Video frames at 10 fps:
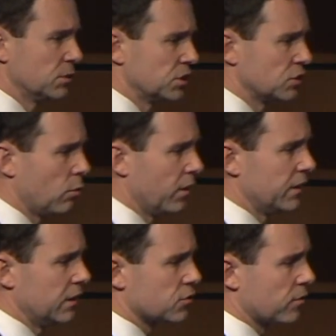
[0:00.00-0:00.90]
which is quite
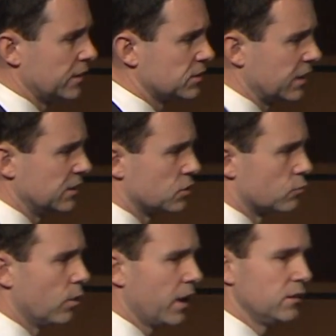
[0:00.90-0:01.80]
interesting, is the
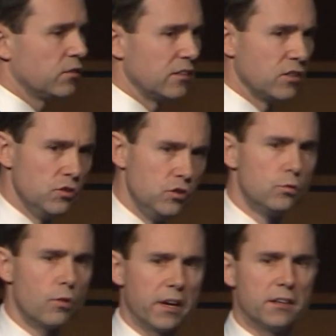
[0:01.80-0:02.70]
right, it's a
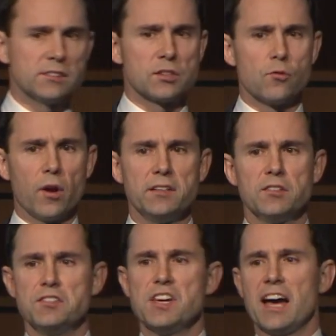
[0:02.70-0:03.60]
new right, it's the right
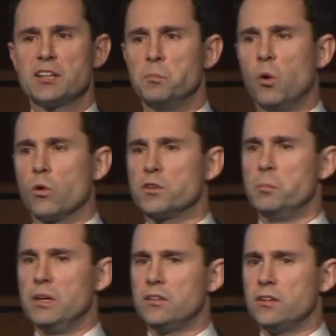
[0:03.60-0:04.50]
to data
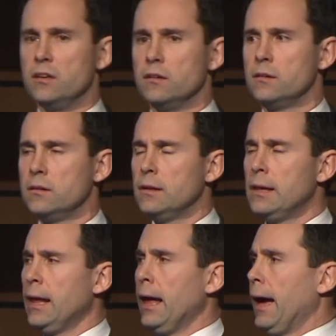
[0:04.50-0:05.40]
portability.
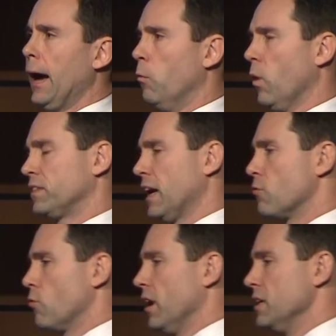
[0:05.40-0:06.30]
And what that
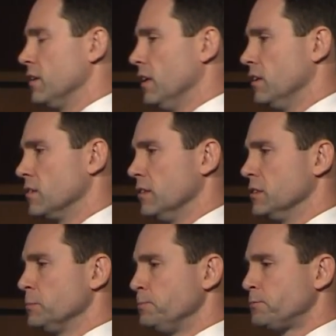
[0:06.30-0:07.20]
right is,
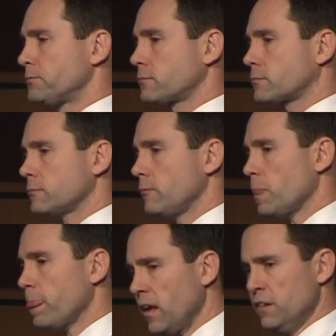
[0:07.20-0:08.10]
is
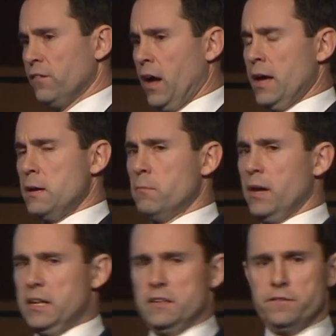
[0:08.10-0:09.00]
if I'm
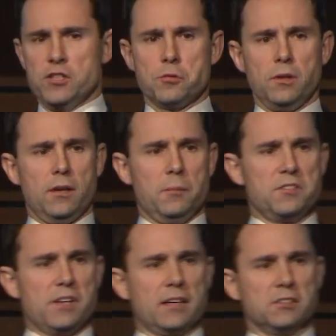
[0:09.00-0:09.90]
an individual, I'm a
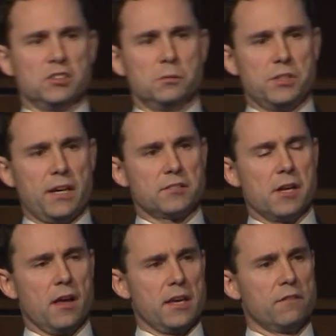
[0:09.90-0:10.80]
data subject,
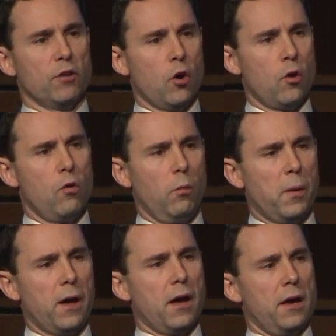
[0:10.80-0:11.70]
and I give a whole
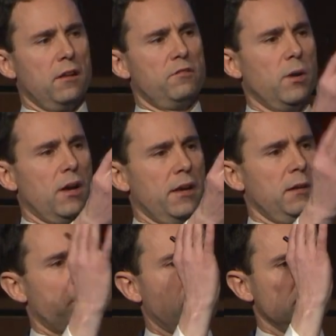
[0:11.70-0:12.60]
pile of my
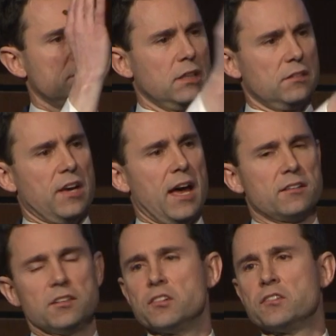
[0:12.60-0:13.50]
personal
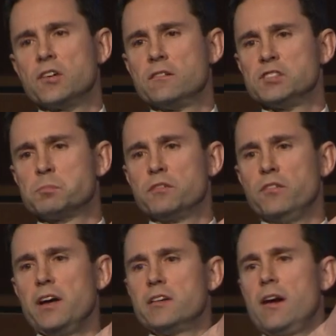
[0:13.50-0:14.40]
data to service
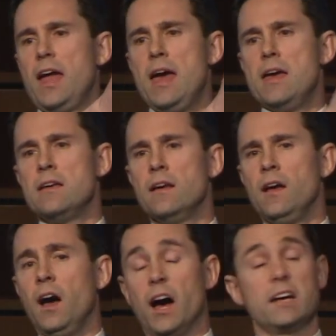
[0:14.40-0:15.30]
provider A,
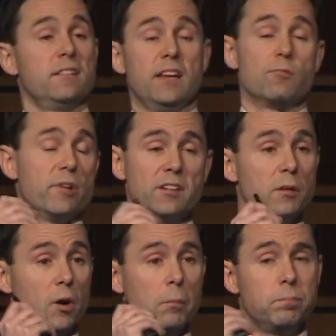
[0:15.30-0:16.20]
I can then ring
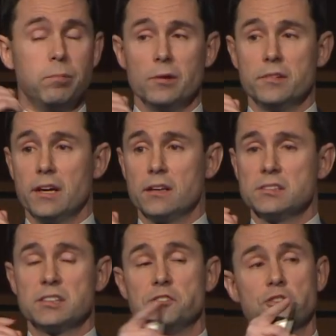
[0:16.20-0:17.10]
them up one day and I
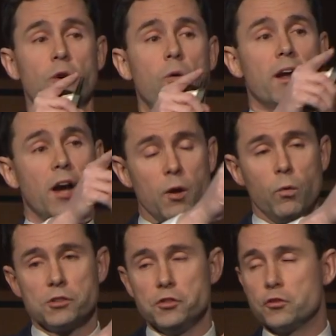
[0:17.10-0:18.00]
say, Do you know what? I
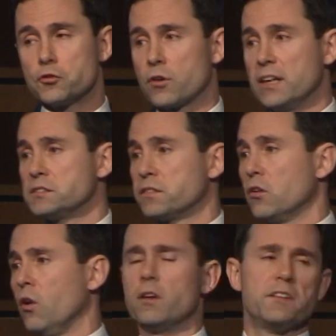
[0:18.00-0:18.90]
want you to transfer
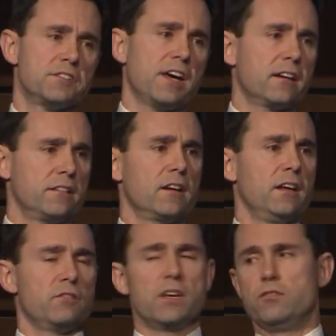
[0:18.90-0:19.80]
all of the data that
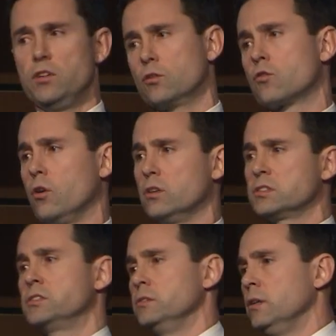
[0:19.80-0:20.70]
I've given you
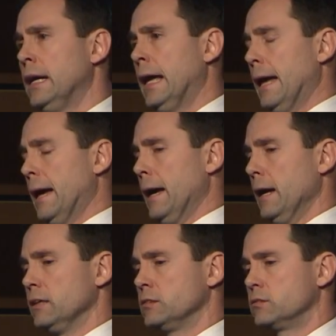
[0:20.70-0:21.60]
across to
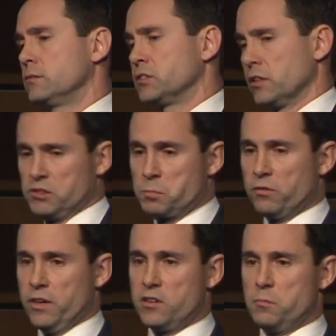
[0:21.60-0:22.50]
uh, service
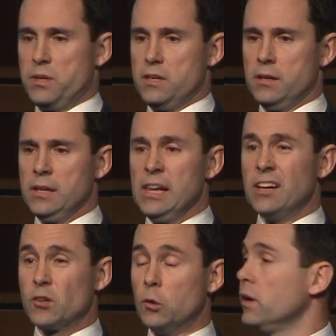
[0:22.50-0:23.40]
provider B.
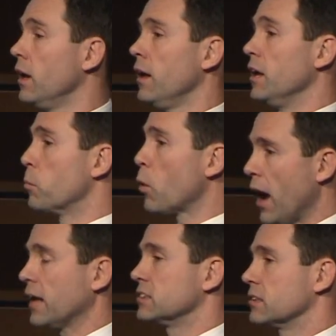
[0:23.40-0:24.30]
So, in a
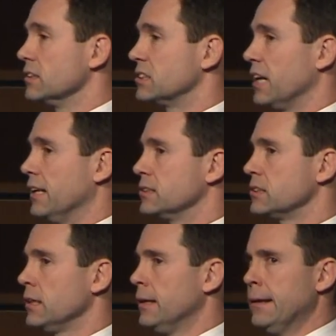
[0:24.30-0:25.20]
practical sense,